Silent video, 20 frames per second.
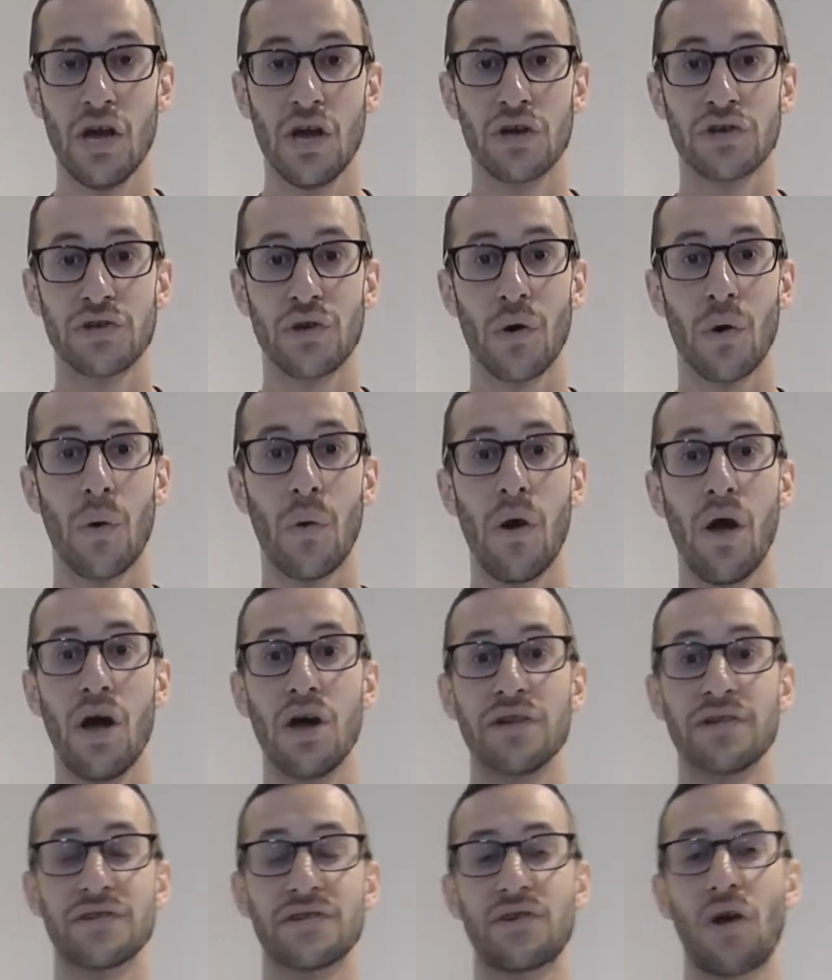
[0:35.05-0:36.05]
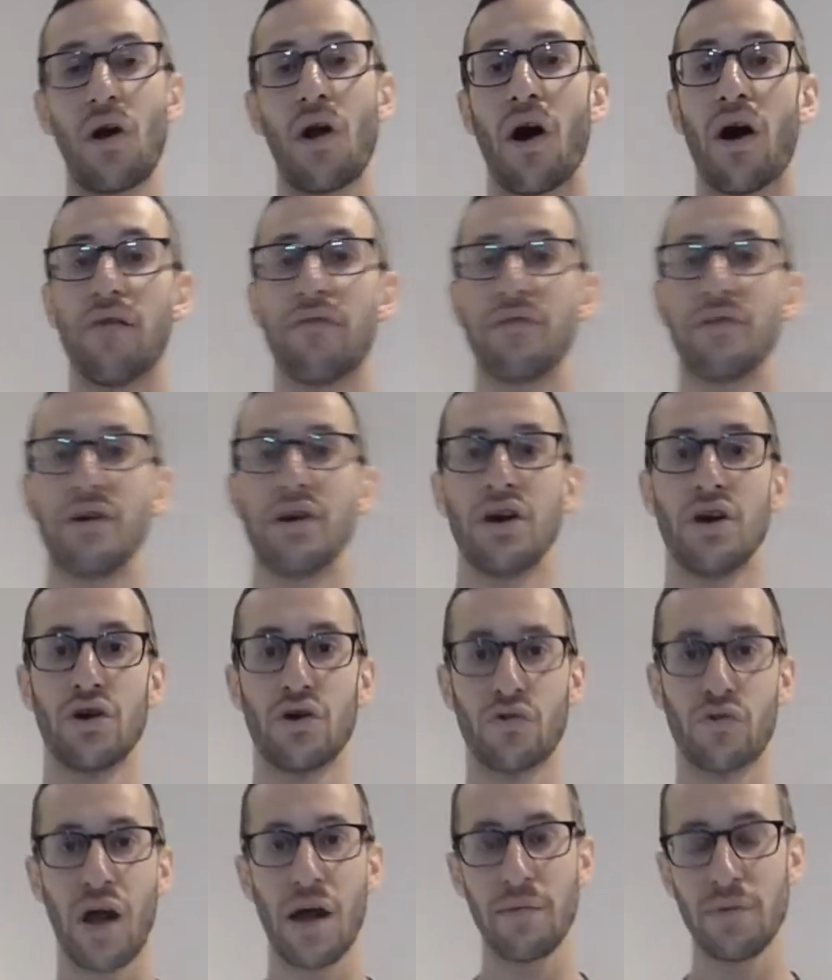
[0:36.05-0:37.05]
So to start off,
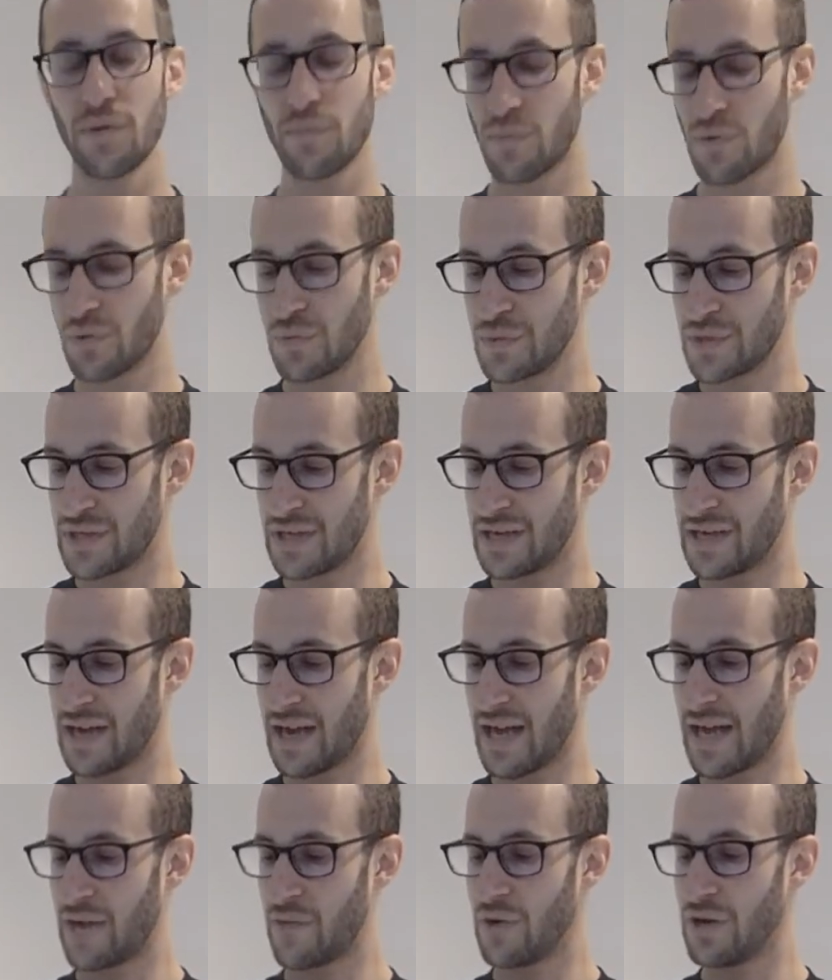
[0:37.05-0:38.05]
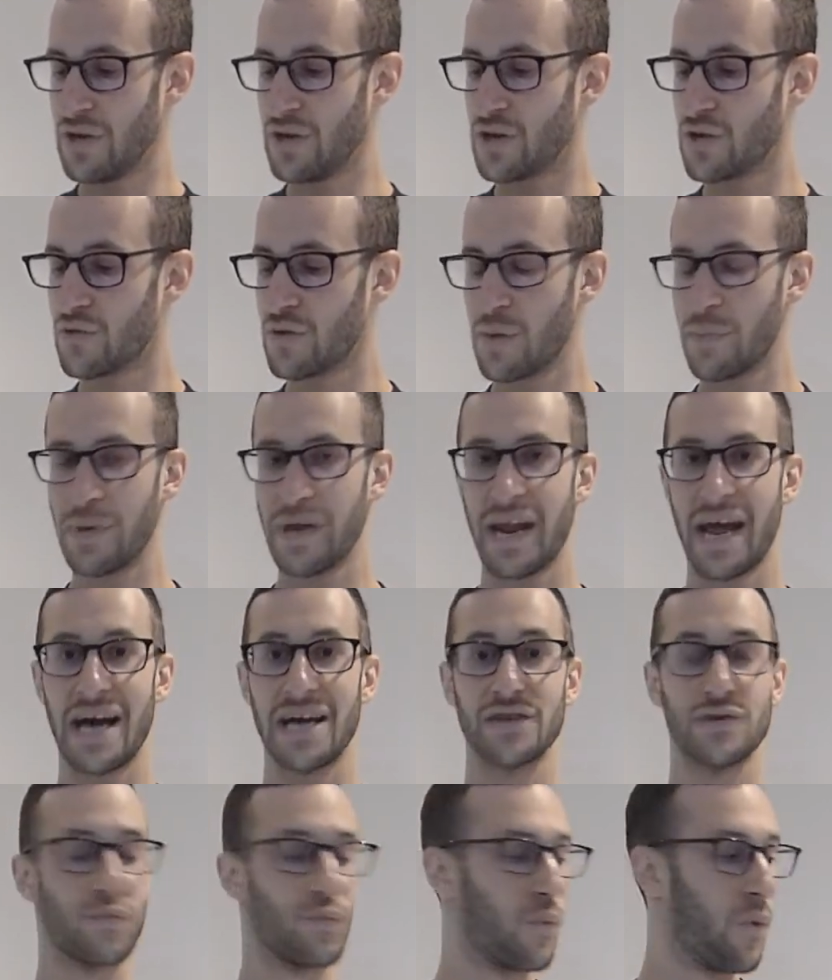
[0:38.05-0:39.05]
grab your broomstick and I want you to grip it
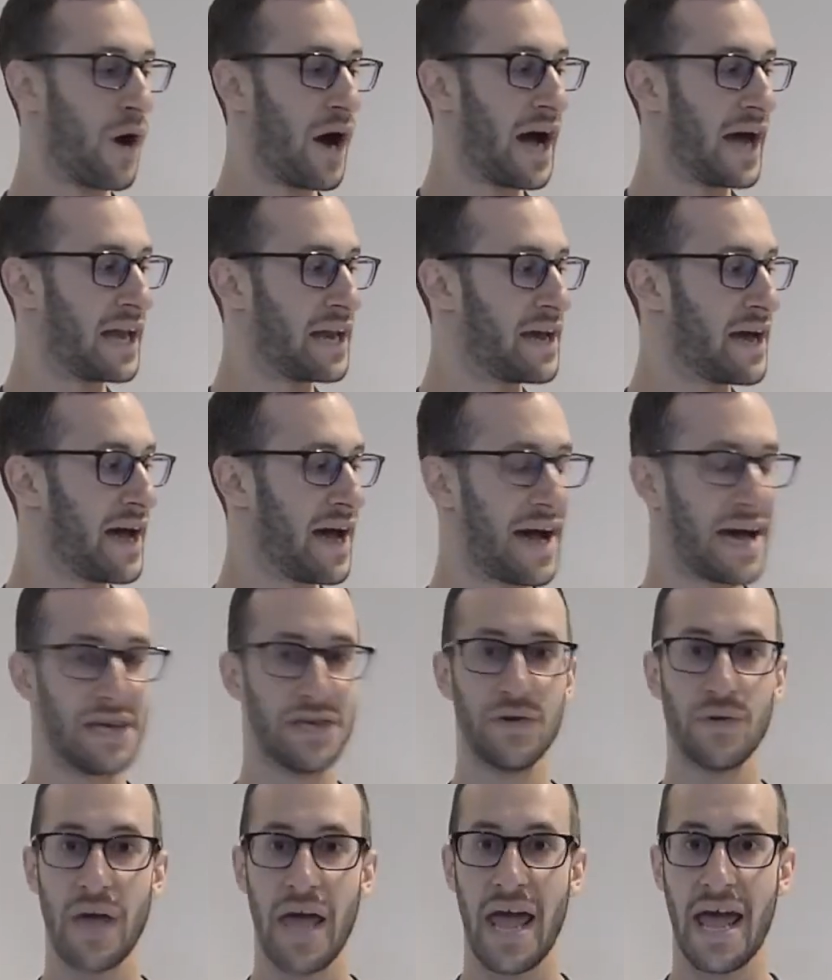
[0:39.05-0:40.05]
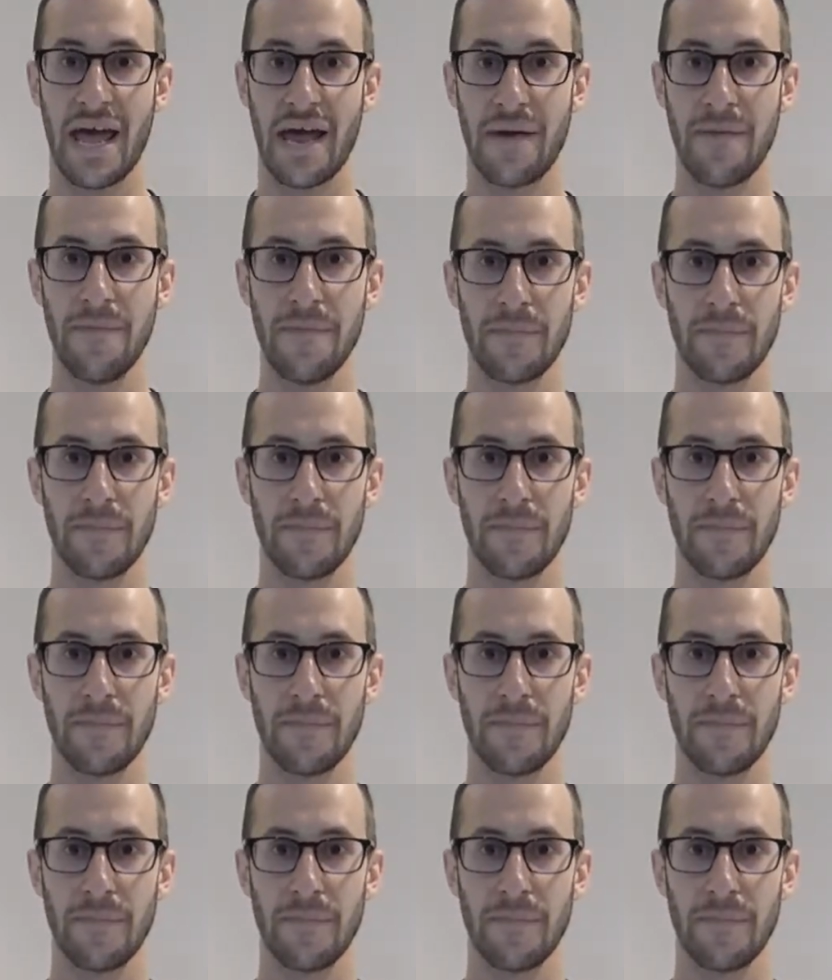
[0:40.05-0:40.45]
as wide as you can.